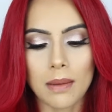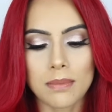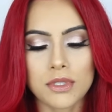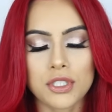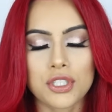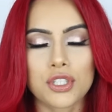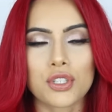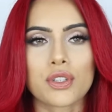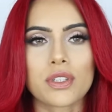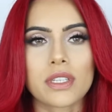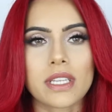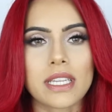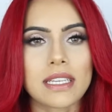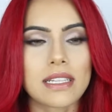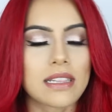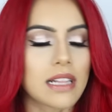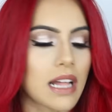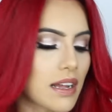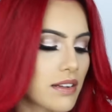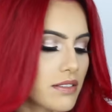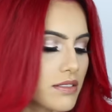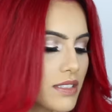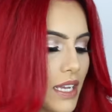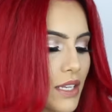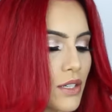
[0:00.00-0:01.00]
So you need
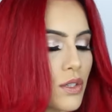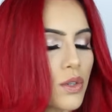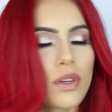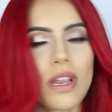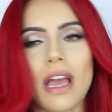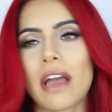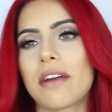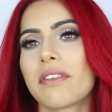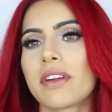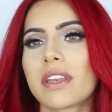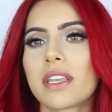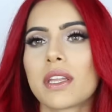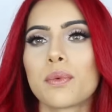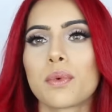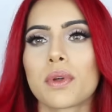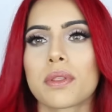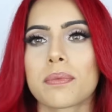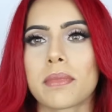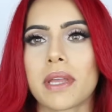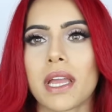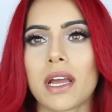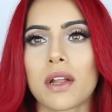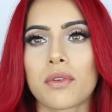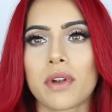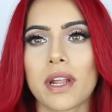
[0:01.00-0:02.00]
gloves. I don't have any with
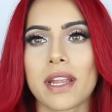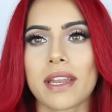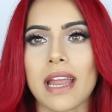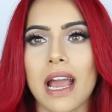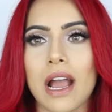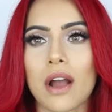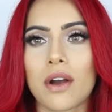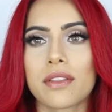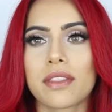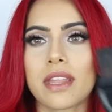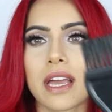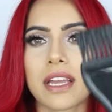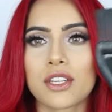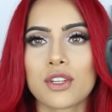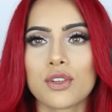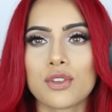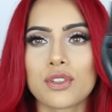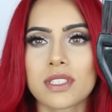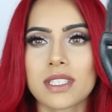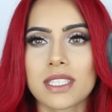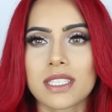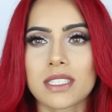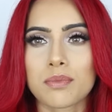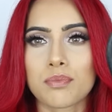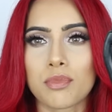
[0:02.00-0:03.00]
me on right now. And I
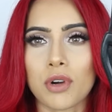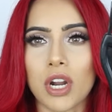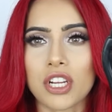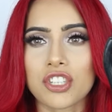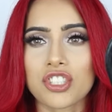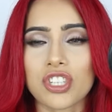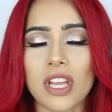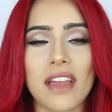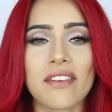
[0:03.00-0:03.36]
use this brush.